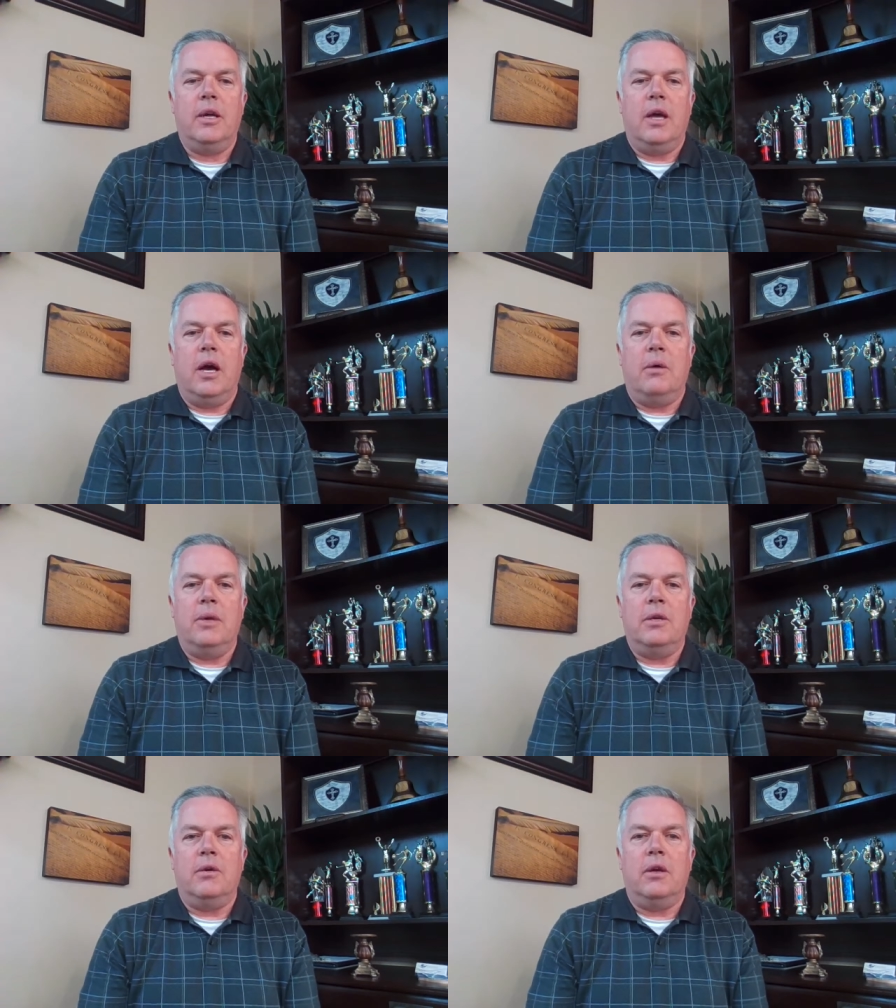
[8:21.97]
Uh, we
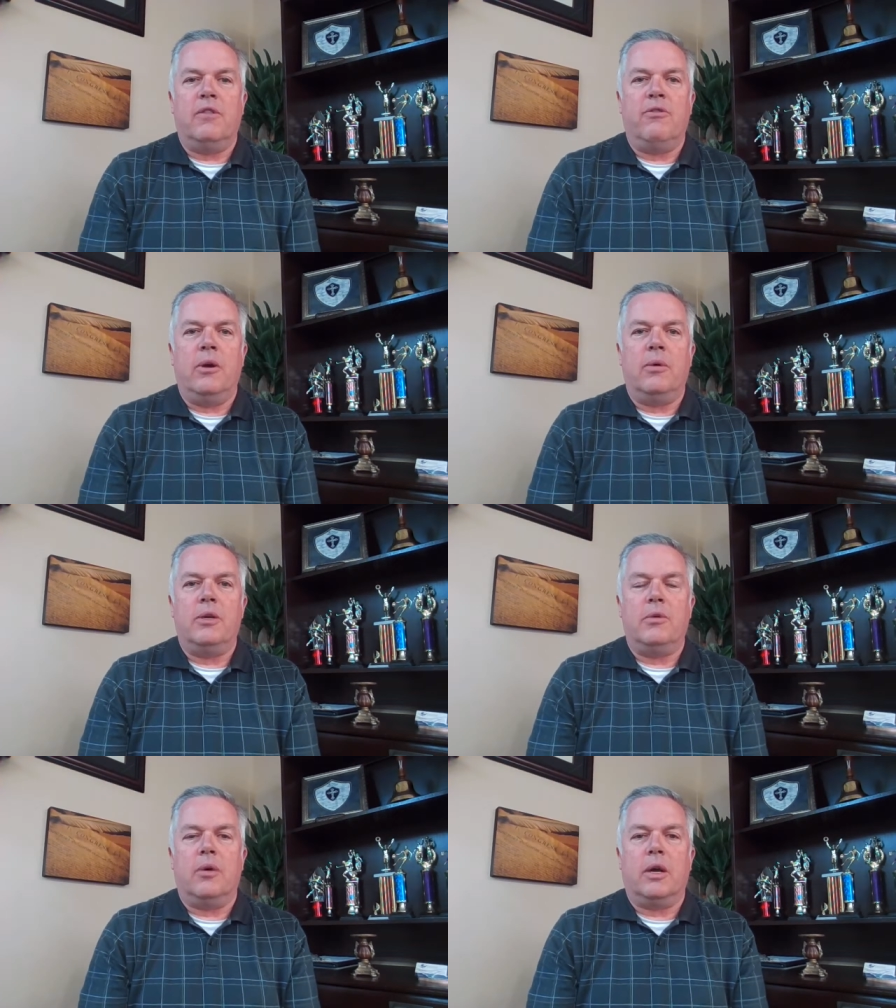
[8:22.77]
do look forward
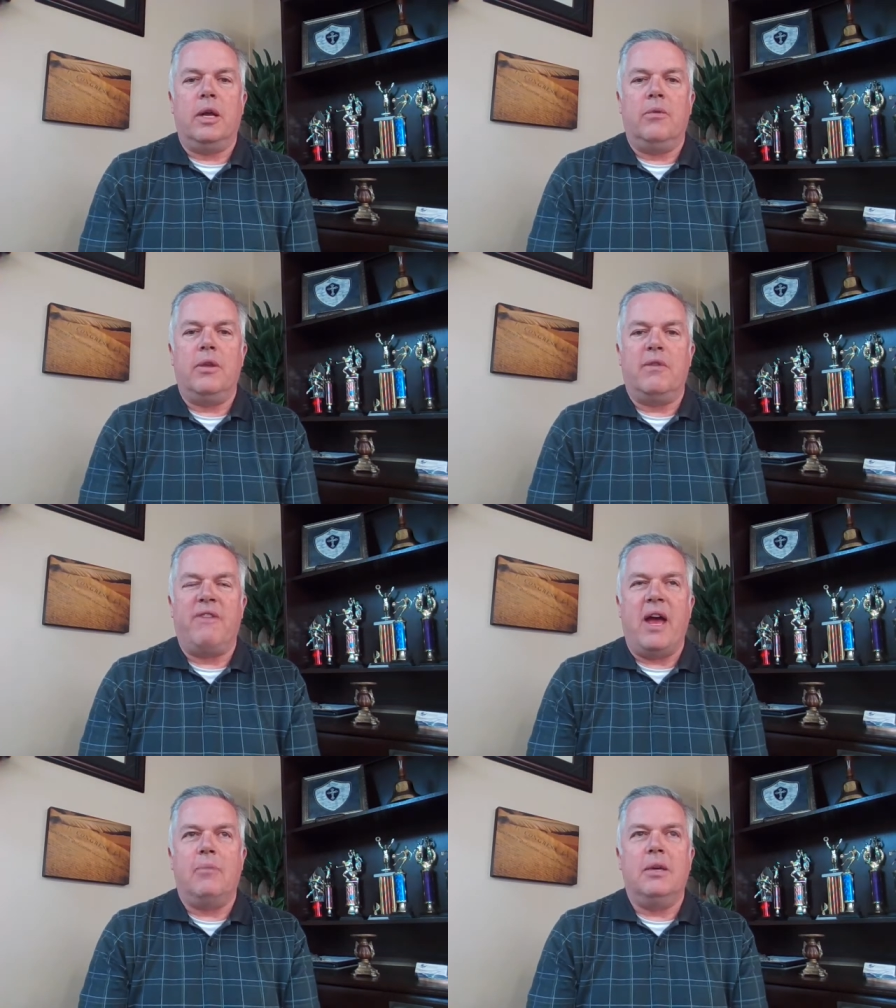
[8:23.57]
to working with your
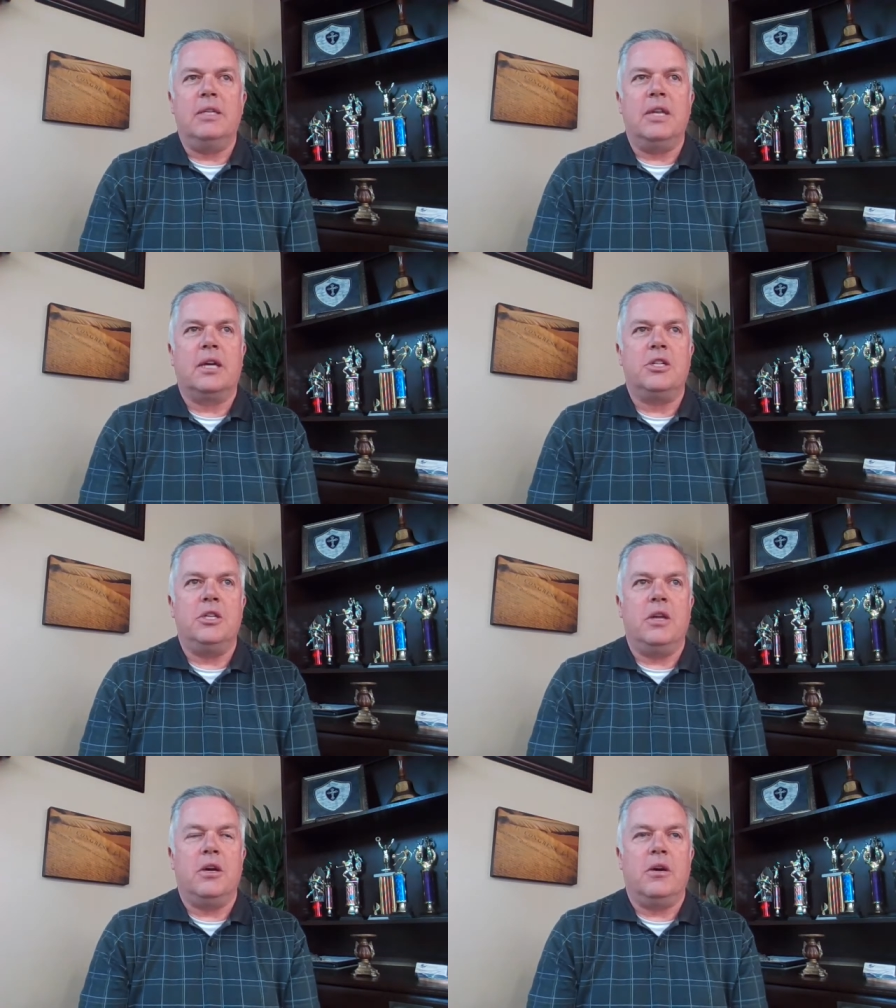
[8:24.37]
families next
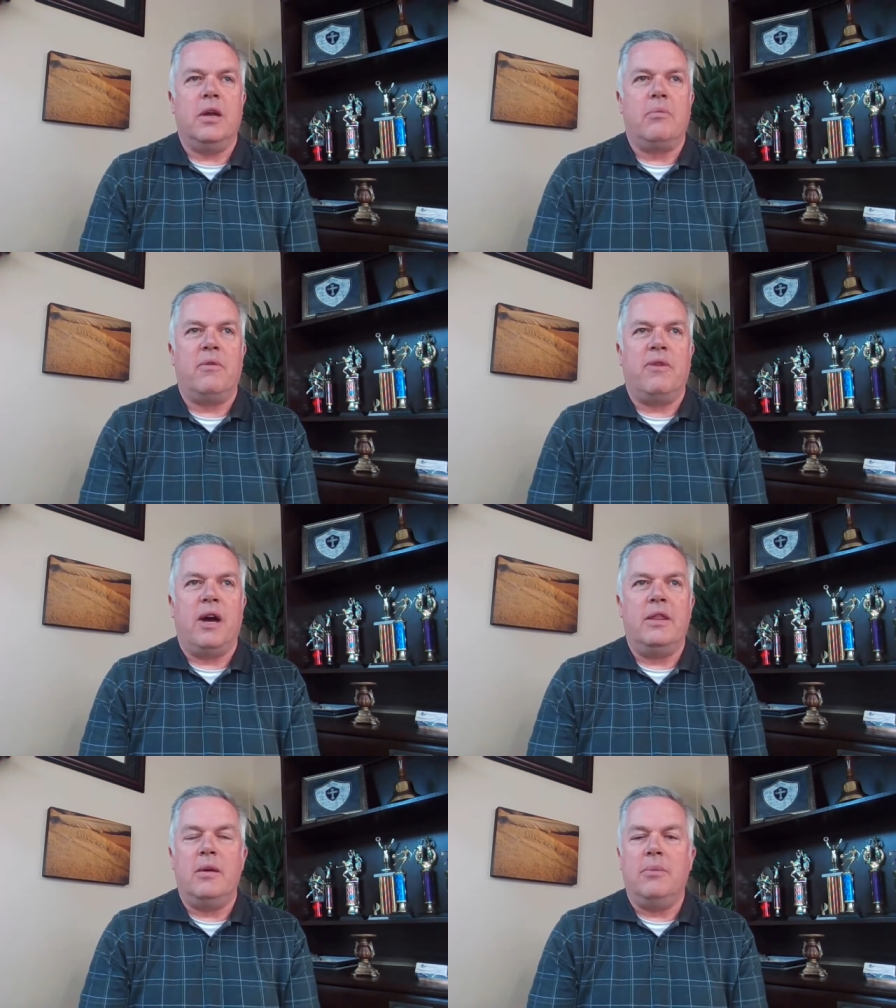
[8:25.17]
year and
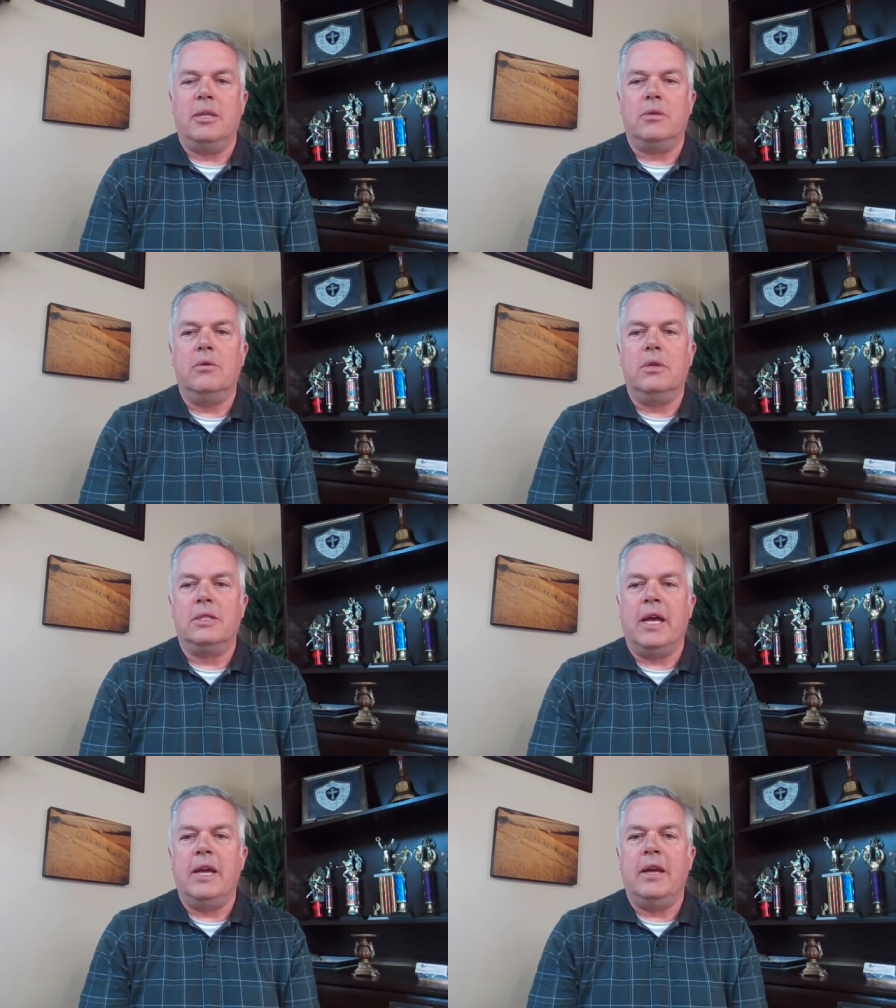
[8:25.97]
provide them a school
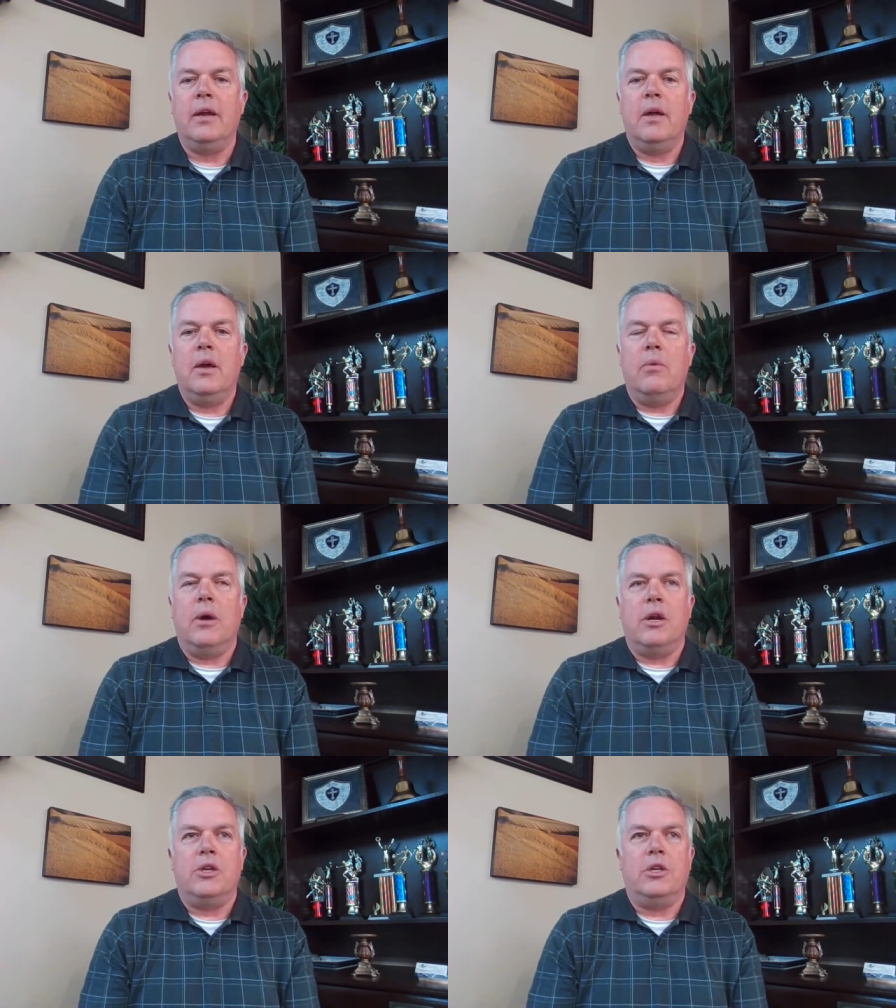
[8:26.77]
setting
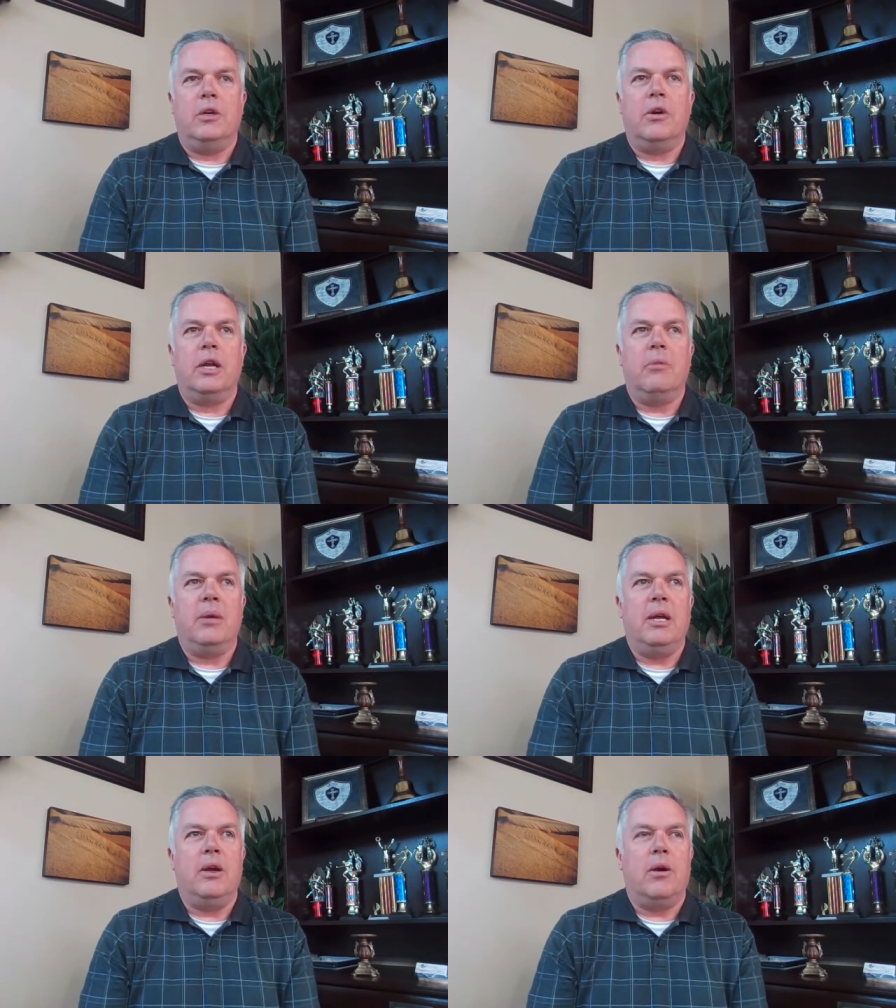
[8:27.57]
where your children can
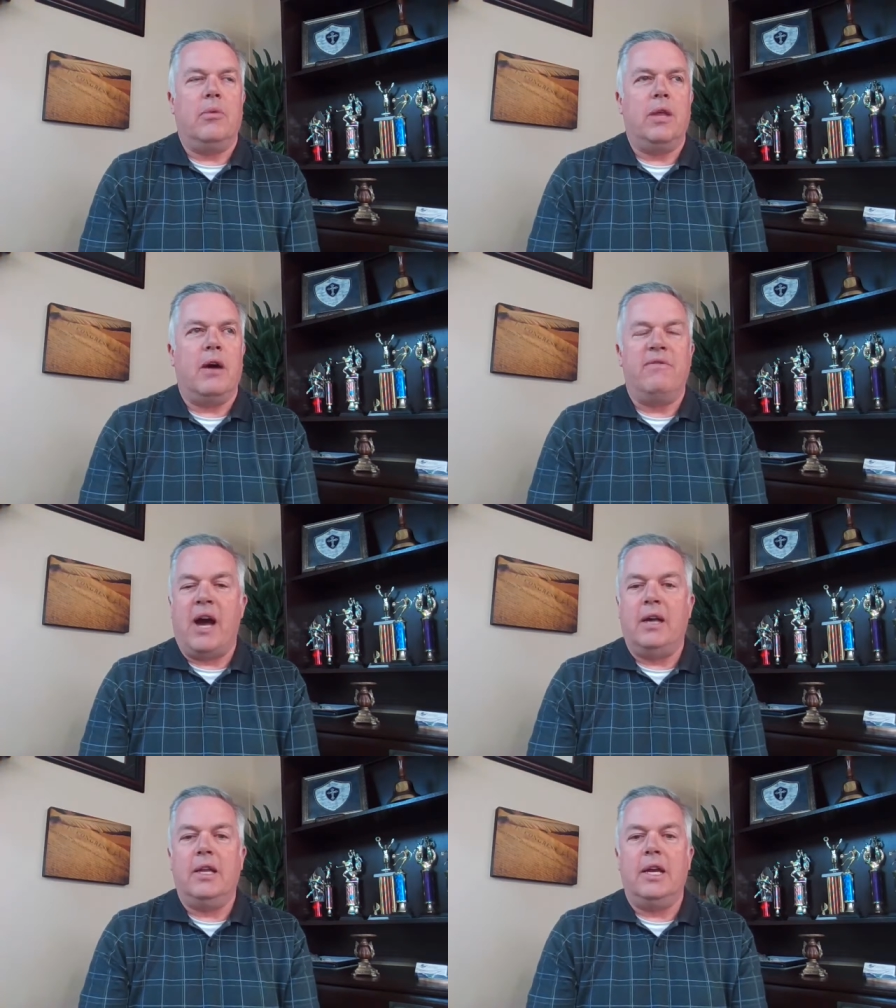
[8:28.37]
be here without
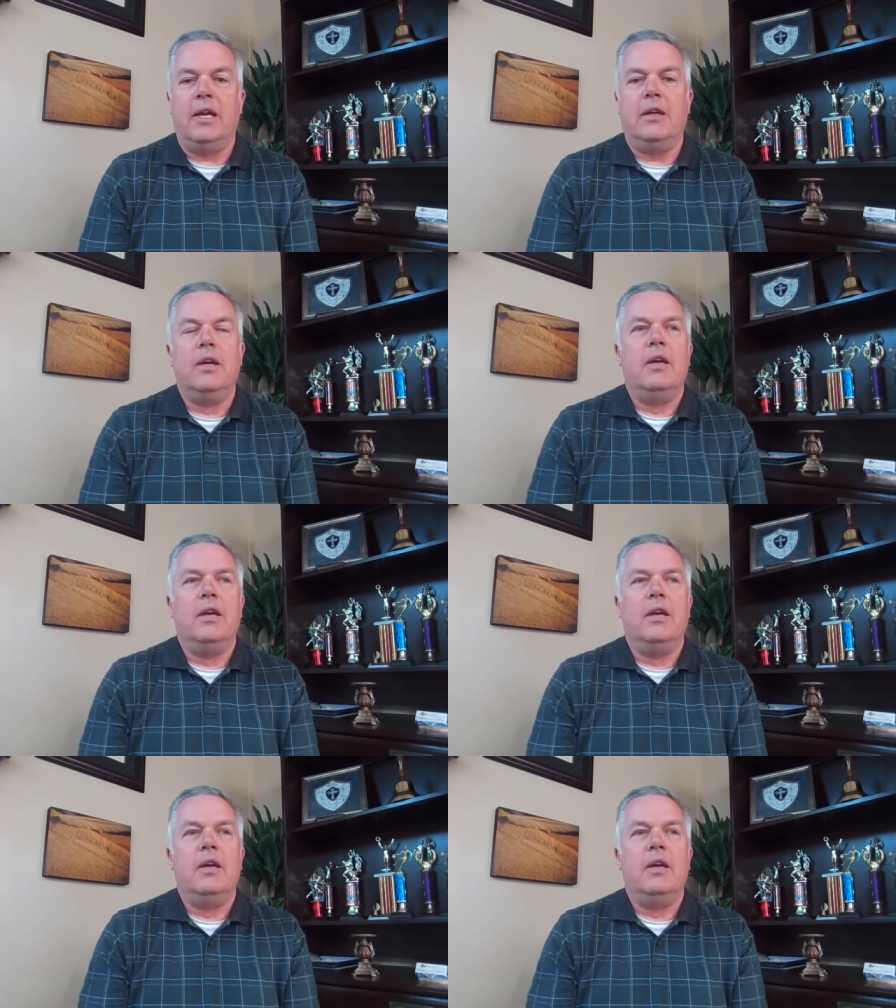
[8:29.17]
violating